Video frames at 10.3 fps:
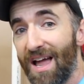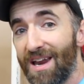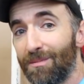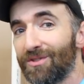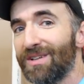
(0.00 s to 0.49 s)

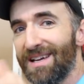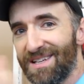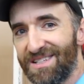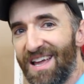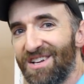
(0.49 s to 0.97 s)
animals,
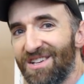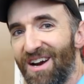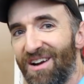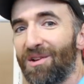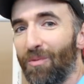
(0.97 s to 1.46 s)

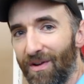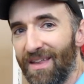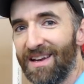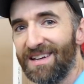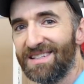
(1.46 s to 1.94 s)
stationary and where
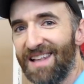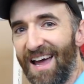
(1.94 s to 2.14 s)
they need to